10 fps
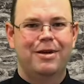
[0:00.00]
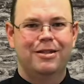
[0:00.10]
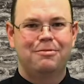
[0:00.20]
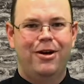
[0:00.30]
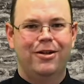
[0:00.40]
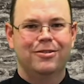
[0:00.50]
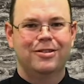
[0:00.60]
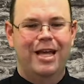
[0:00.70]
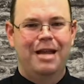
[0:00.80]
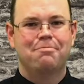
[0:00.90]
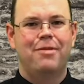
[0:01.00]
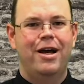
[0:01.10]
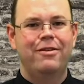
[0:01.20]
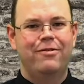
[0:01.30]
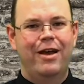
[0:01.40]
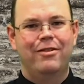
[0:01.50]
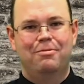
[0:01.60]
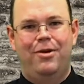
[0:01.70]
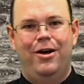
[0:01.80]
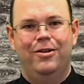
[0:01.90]
about the models, and my favorite
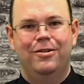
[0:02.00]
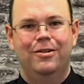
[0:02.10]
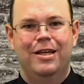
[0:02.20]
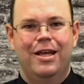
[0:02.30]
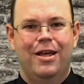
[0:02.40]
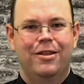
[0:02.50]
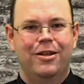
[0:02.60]
model, the